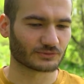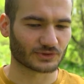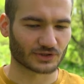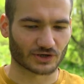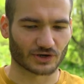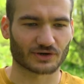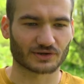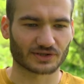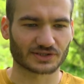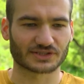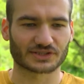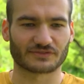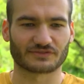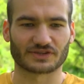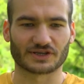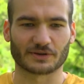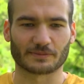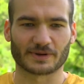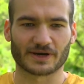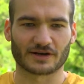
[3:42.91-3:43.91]
regardless of
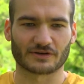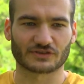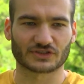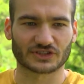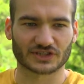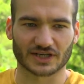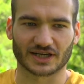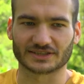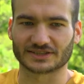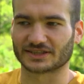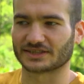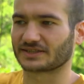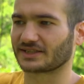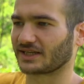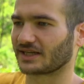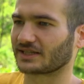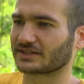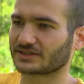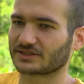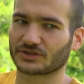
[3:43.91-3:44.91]
the amount of shots it
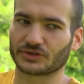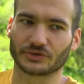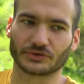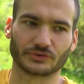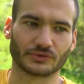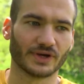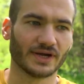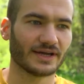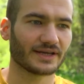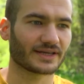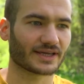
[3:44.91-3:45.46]
takes to